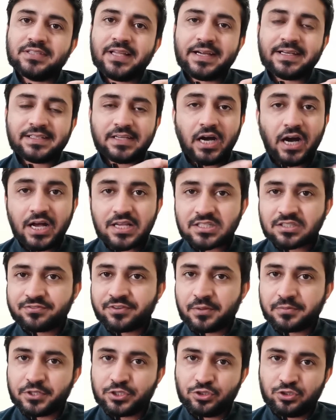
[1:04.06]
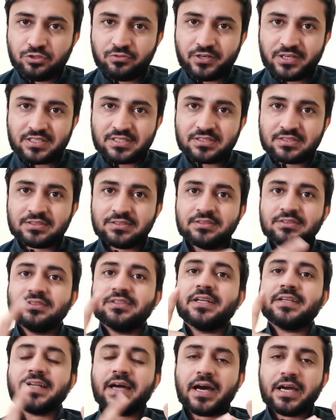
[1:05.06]
that ask from the universe
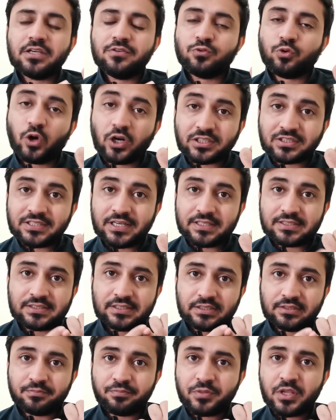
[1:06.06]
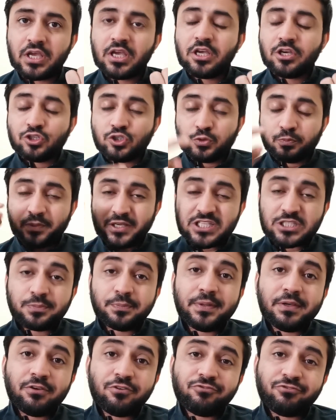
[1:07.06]
that I want that thing. You must
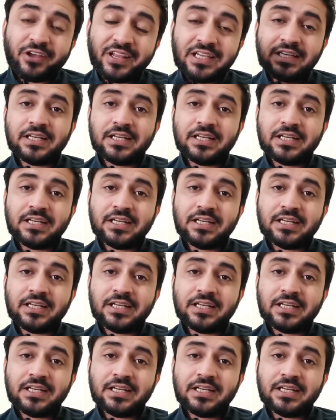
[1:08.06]
be very